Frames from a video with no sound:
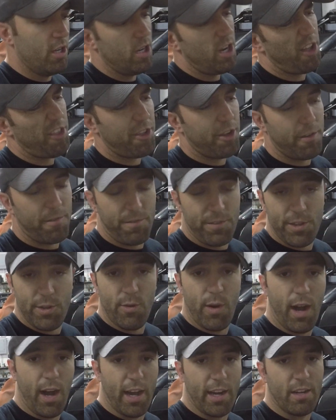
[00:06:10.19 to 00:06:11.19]
other than a
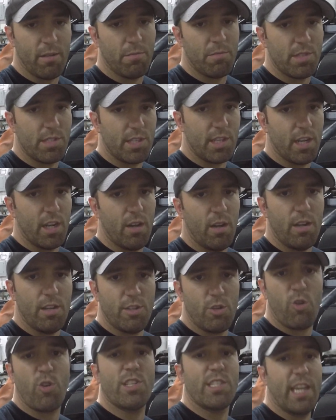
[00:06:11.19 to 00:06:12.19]
few items, you know,
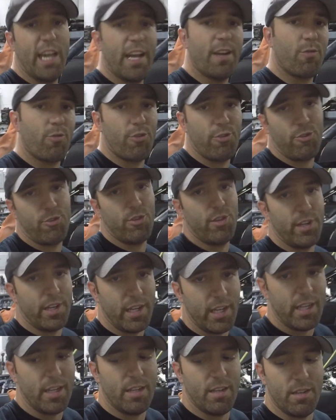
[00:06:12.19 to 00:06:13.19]
towards the end where we really
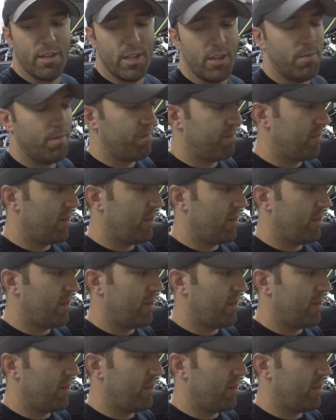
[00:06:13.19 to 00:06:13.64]
need, you know,